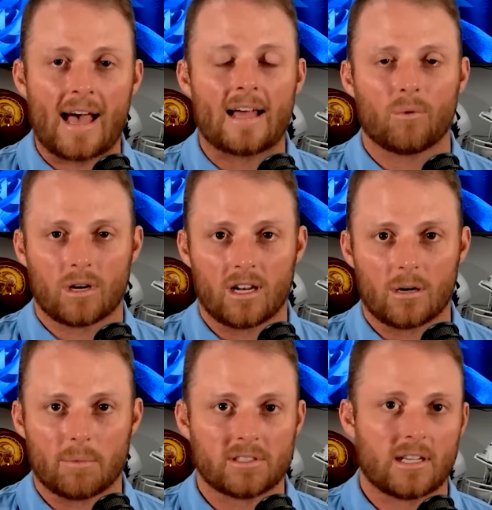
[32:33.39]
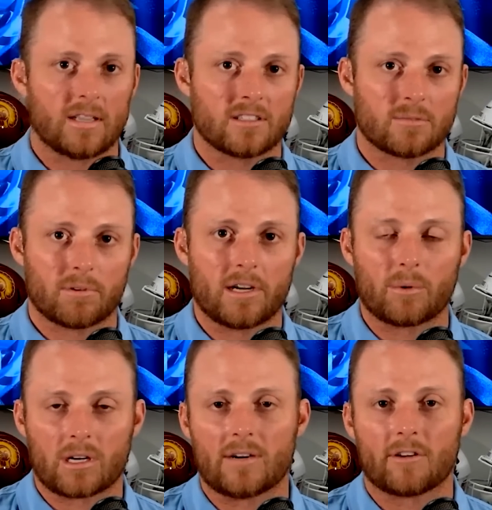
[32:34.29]
at one hundred percent in the spring,
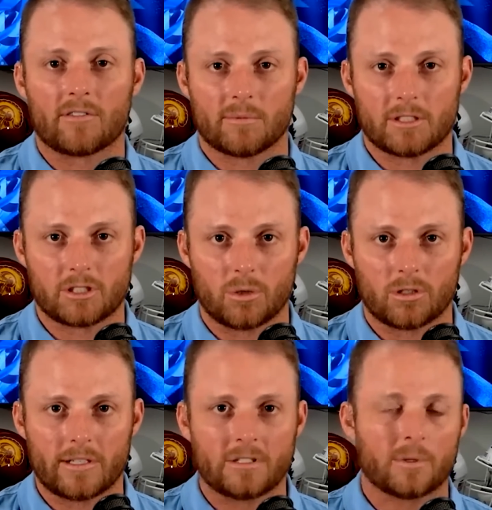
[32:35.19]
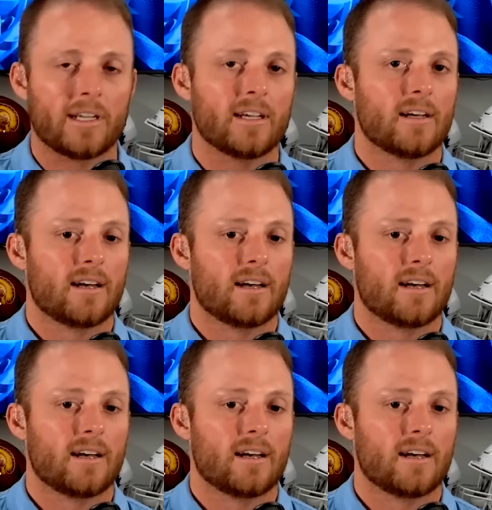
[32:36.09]
recovering from a shoulder injury.